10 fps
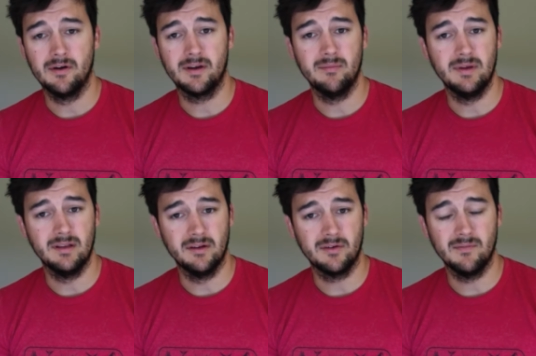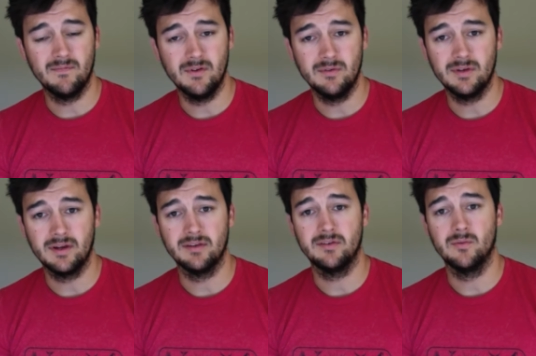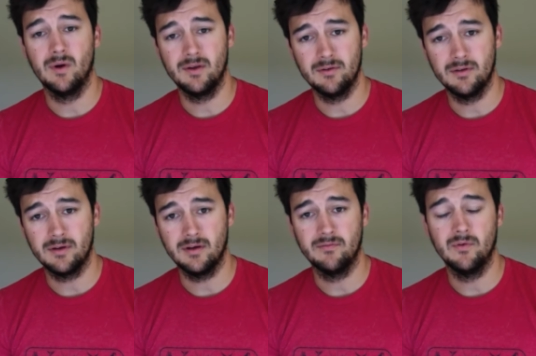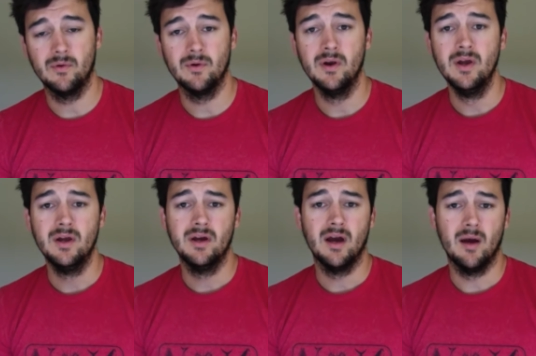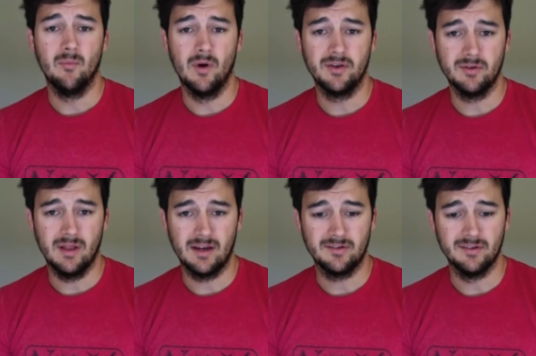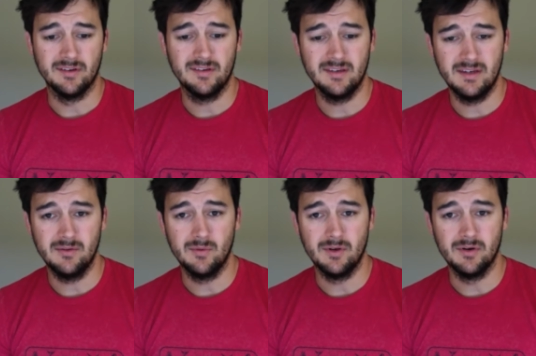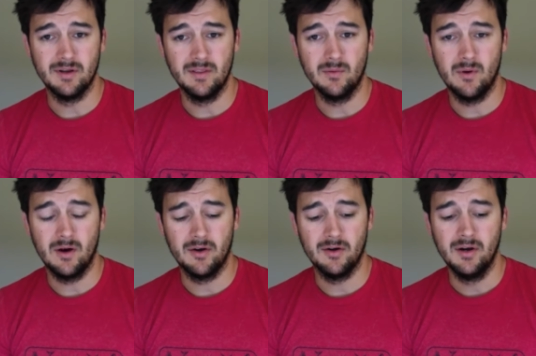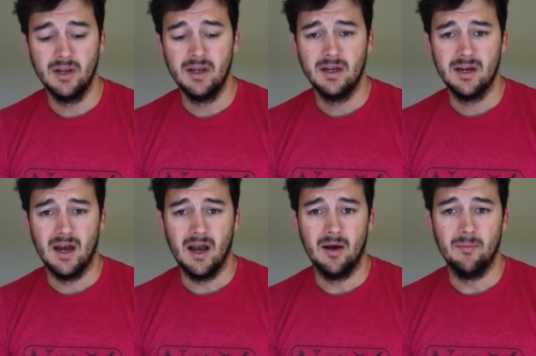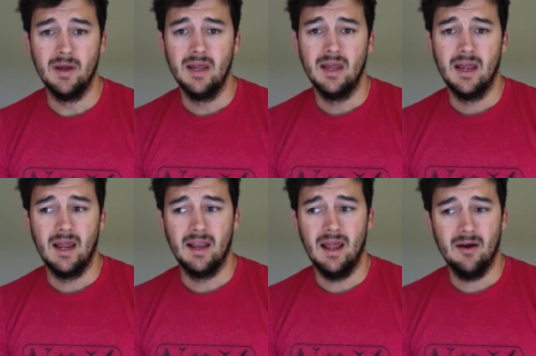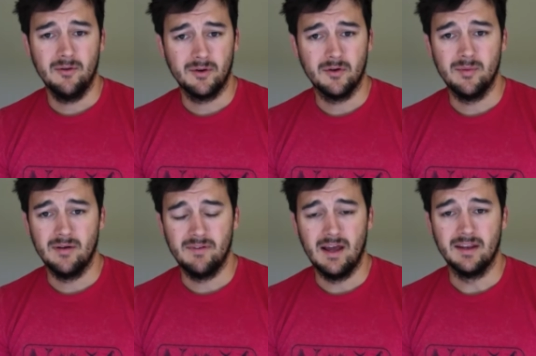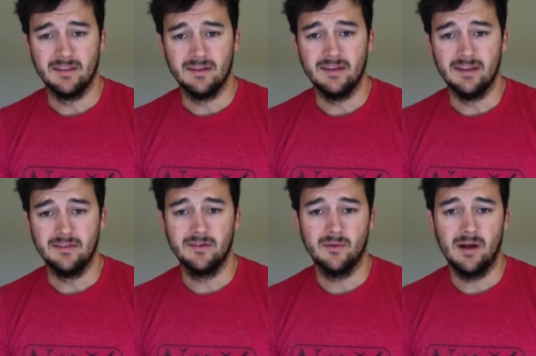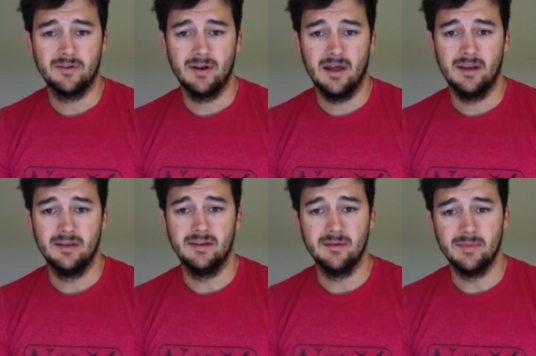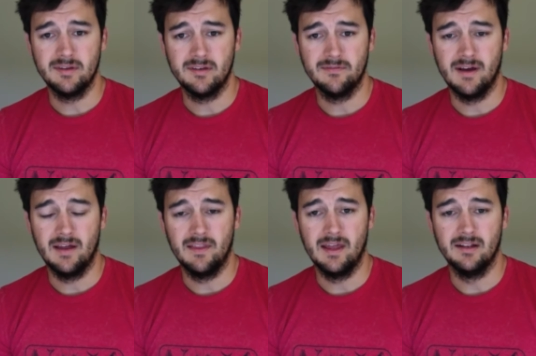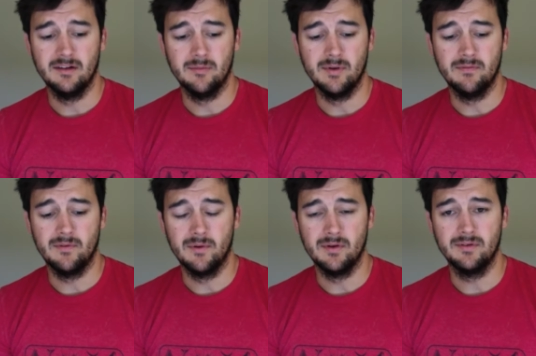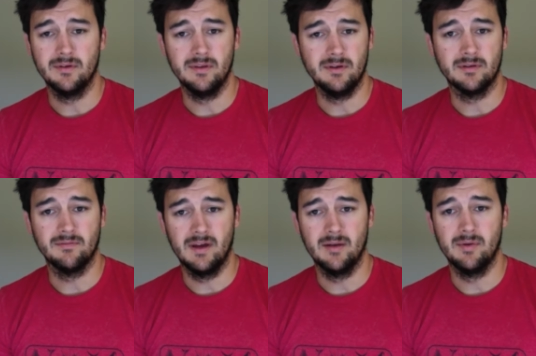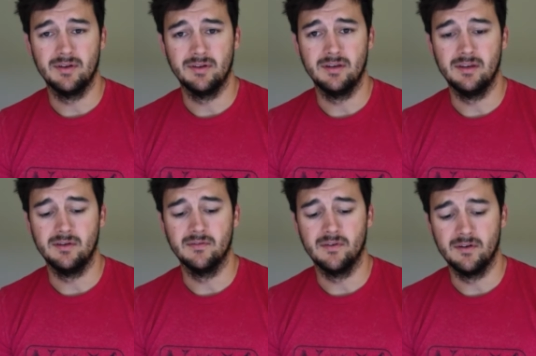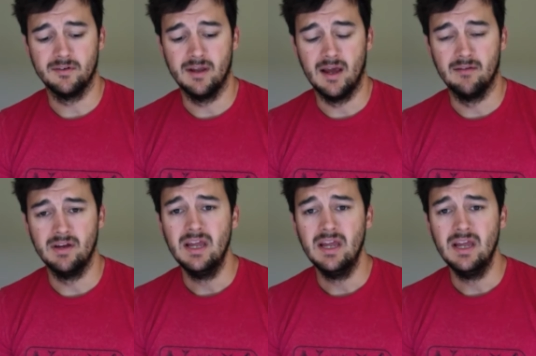it can be a little confusing as to what you're looking for, what you'll actually see when you're in the water, and how to go about finding the teeth. So I'll try to demystify that a little bit for you so that you can find a bunch of teeth your first dive.